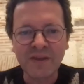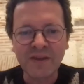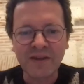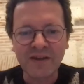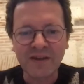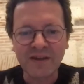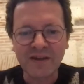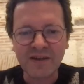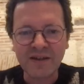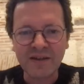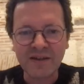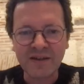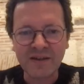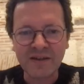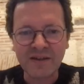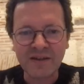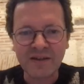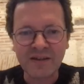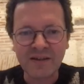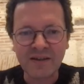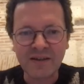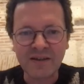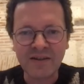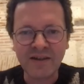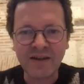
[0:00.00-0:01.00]

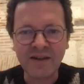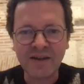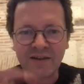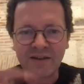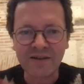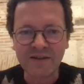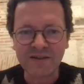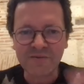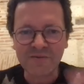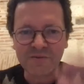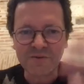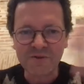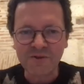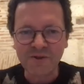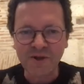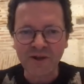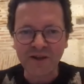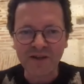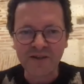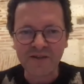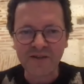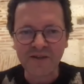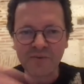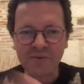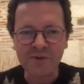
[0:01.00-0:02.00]
And
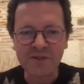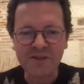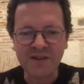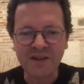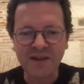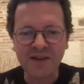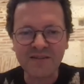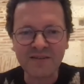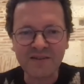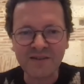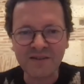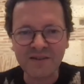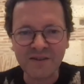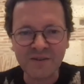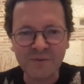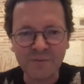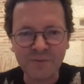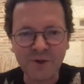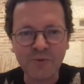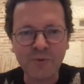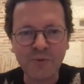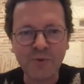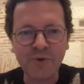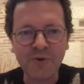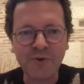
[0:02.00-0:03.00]
I was asking,
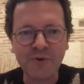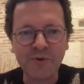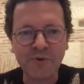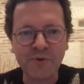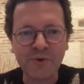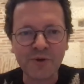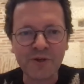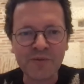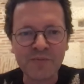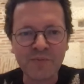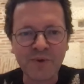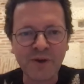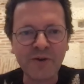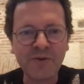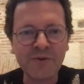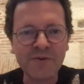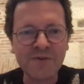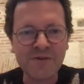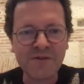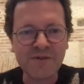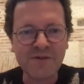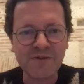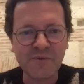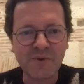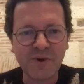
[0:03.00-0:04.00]
what were your
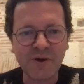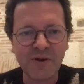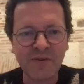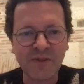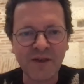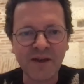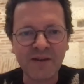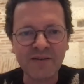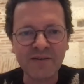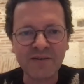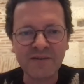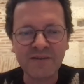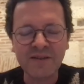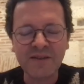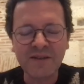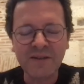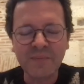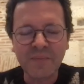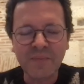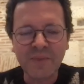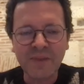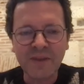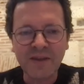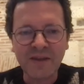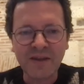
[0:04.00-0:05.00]
experiences around that?
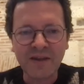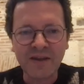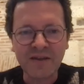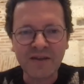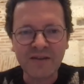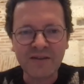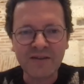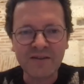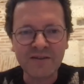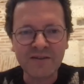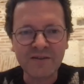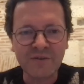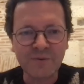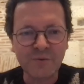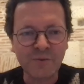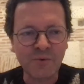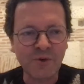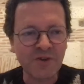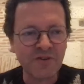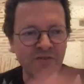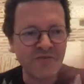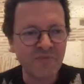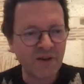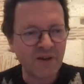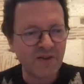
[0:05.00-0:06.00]
And
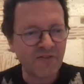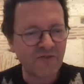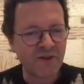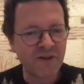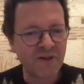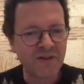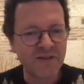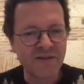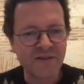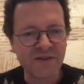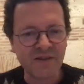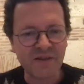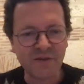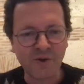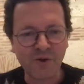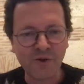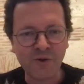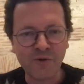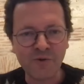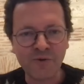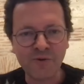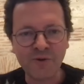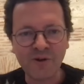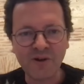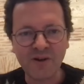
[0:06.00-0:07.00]
one of my friends said,
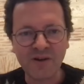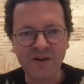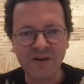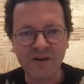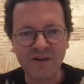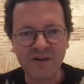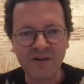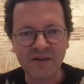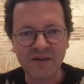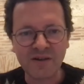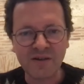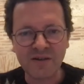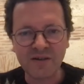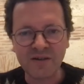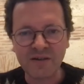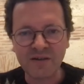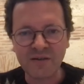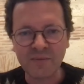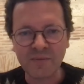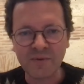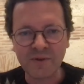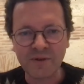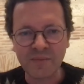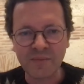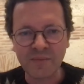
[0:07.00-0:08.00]

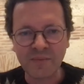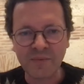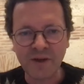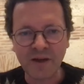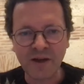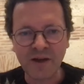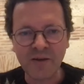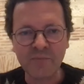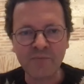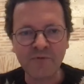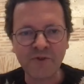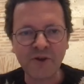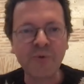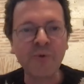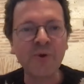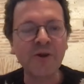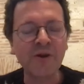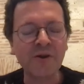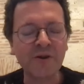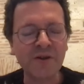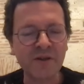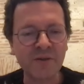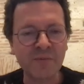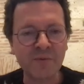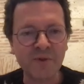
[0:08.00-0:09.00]
I'm very
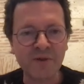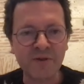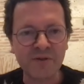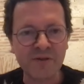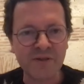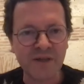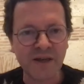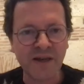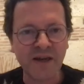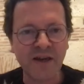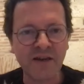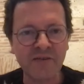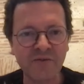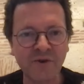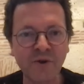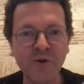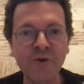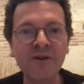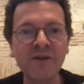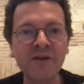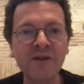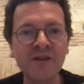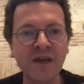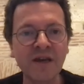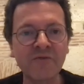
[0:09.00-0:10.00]
lucky because I have
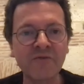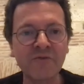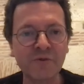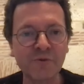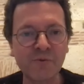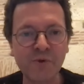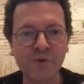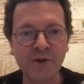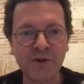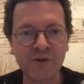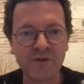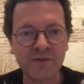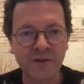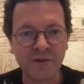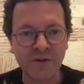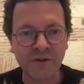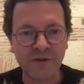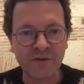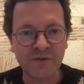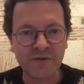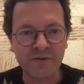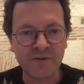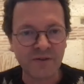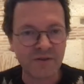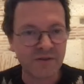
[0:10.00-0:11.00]
only ever worked
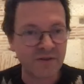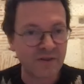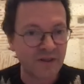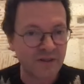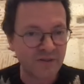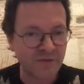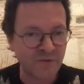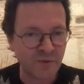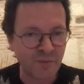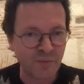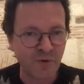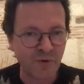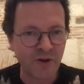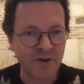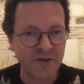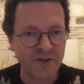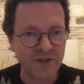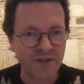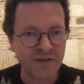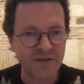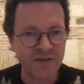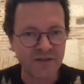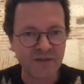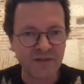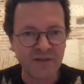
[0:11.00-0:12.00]
on successful
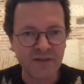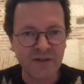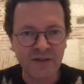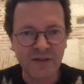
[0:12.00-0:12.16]
projects.